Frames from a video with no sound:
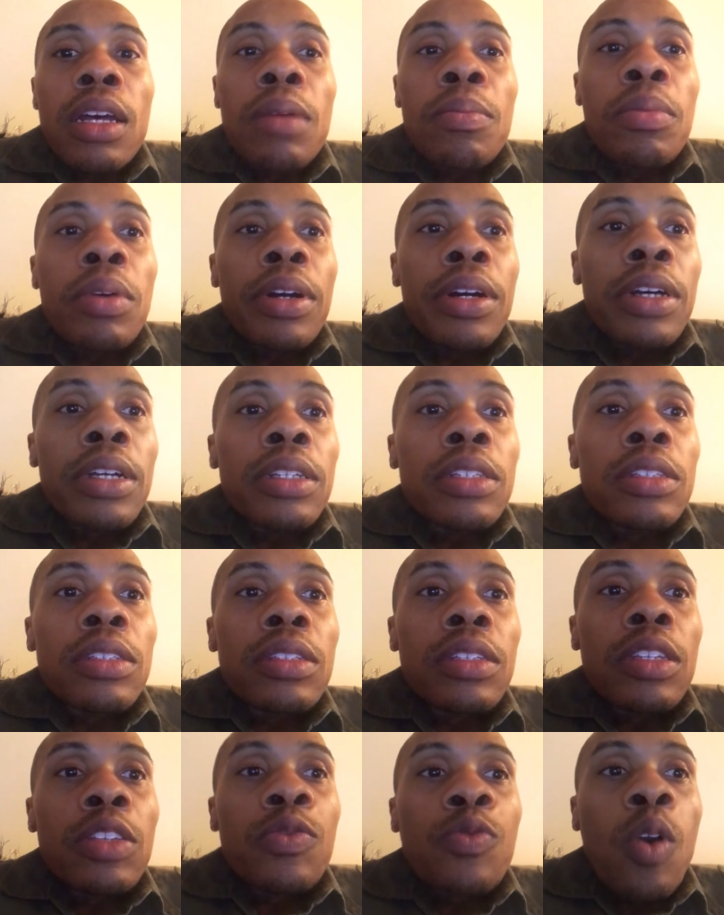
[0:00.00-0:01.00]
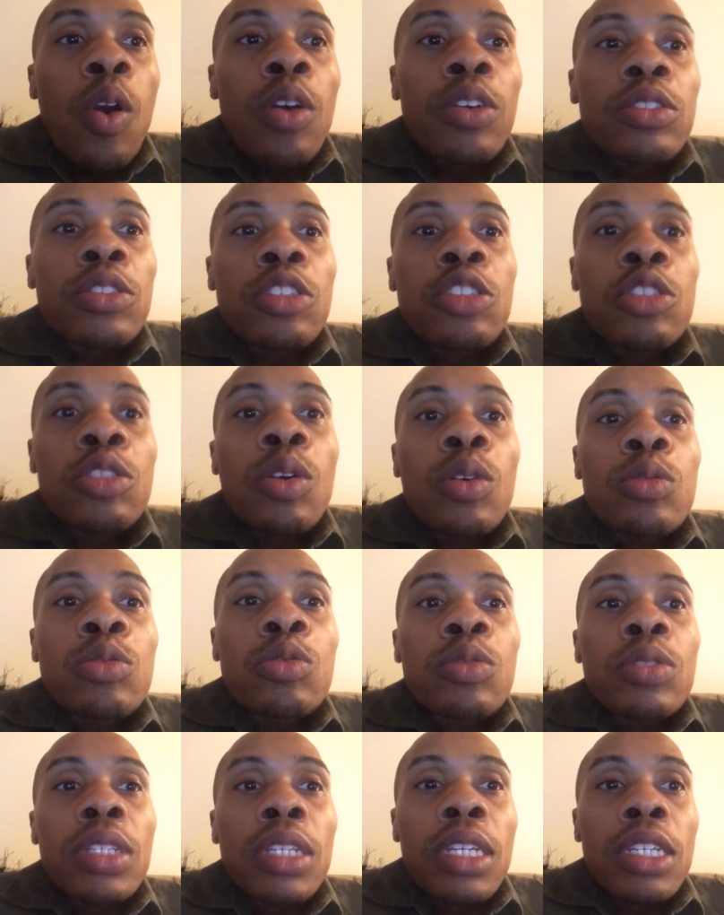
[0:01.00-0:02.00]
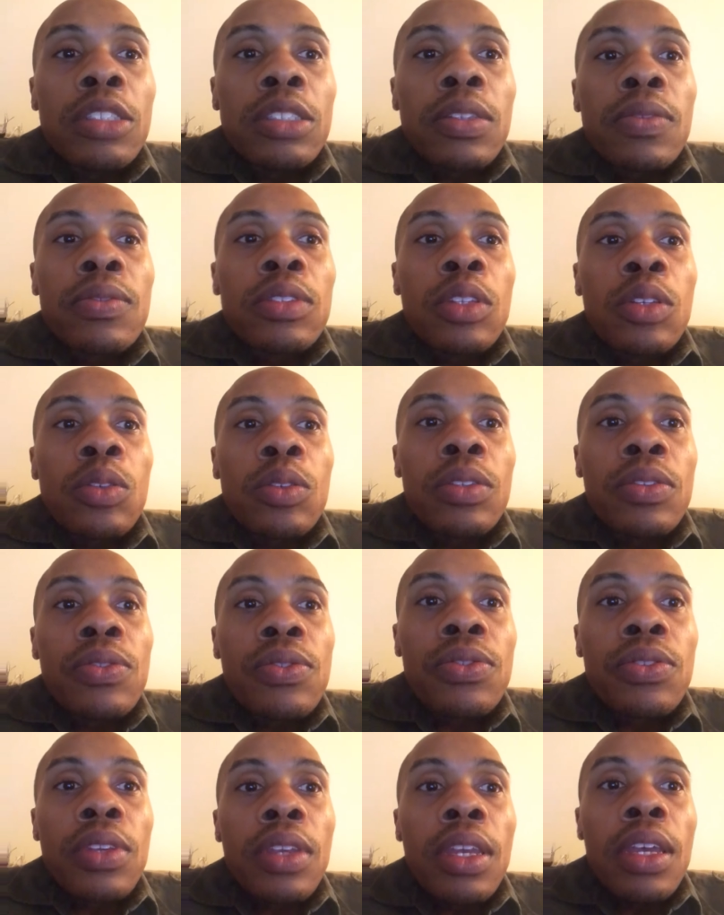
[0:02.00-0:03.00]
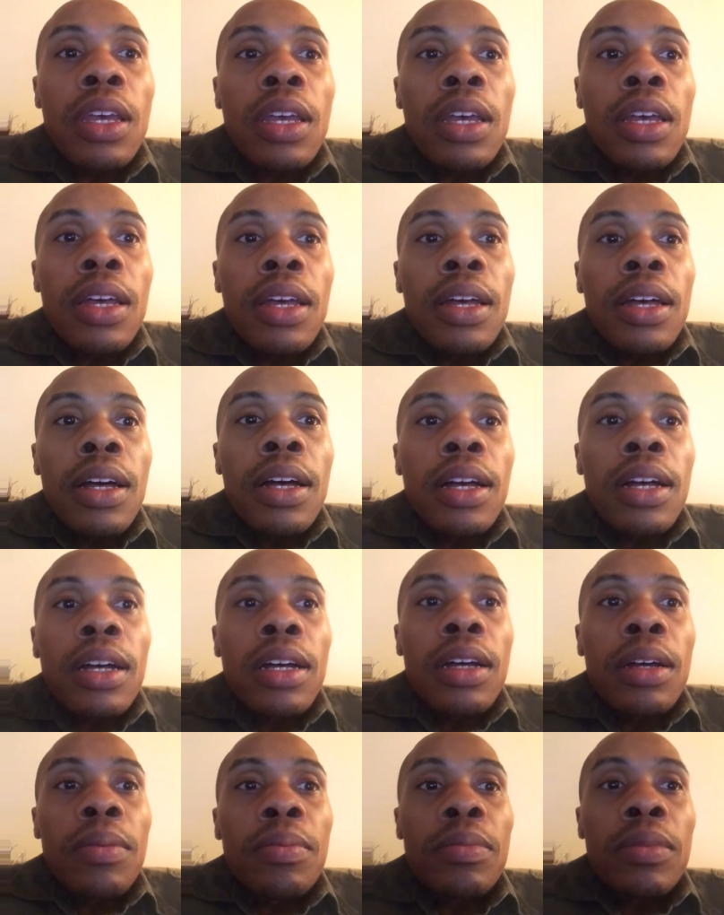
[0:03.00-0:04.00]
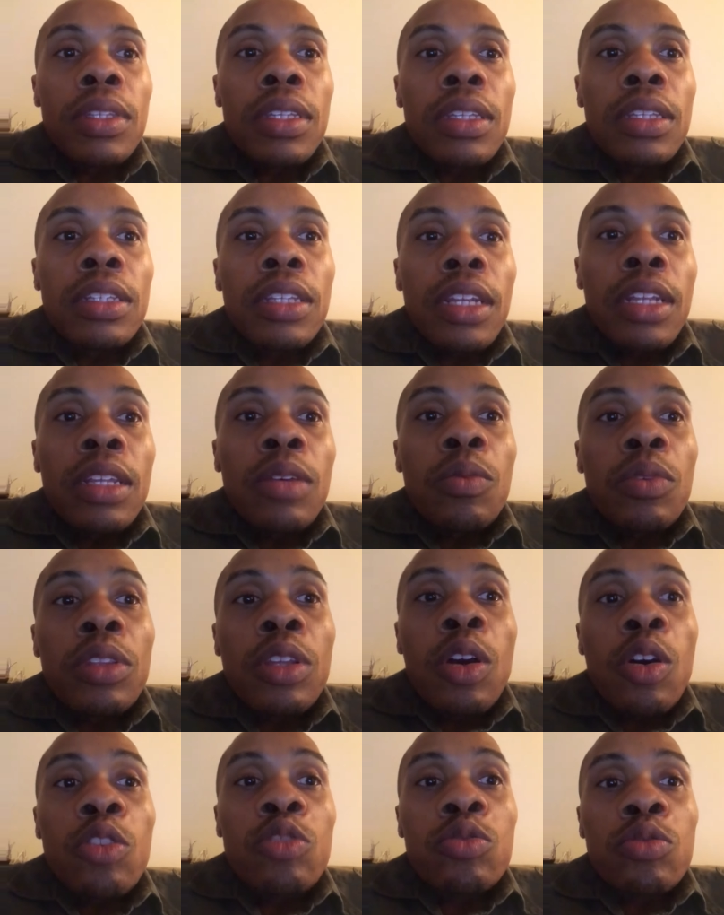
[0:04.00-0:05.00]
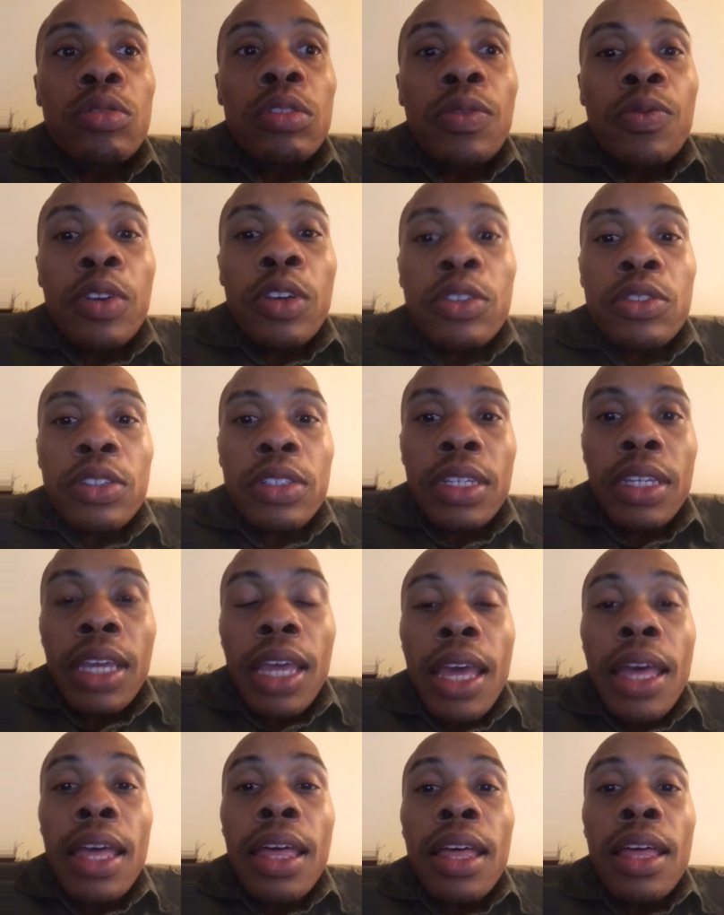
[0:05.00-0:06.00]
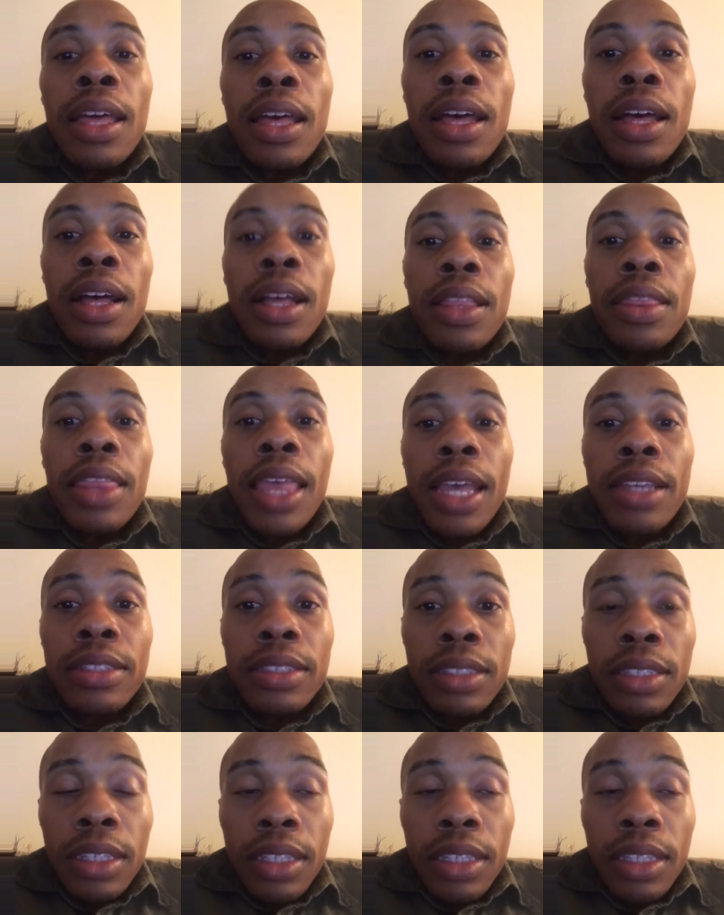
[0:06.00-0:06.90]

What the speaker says: But as far as the social needs of students in dealing with cultural diversity, that